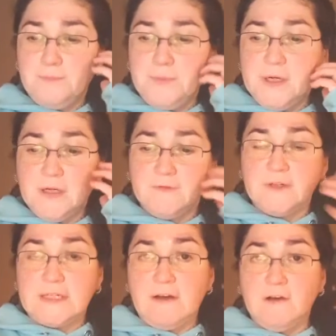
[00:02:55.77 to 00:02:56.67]
period
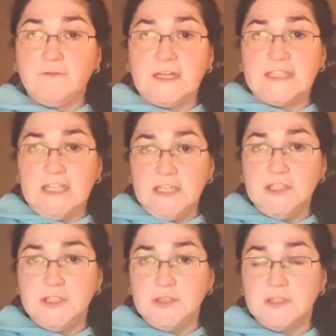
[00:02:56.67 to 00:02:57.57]
of
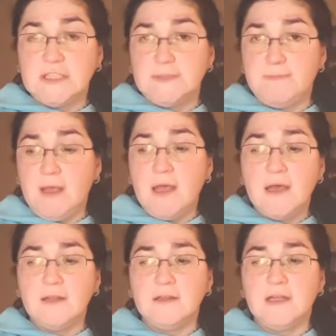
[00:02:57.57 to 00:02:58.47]
attention
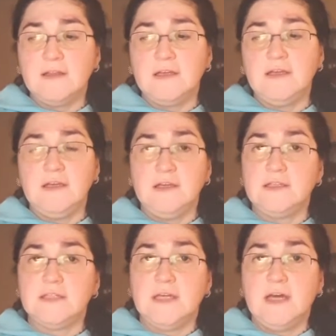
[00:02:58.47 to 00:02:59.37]
span that
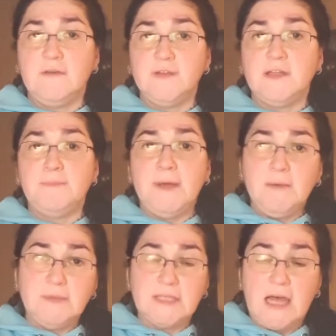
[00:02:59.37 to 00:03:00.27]
that the
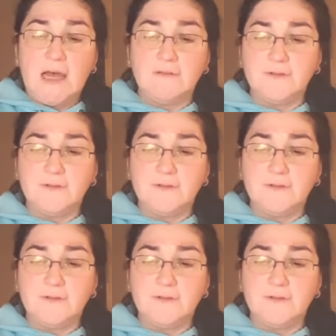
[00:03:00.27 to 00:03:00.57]
babies have.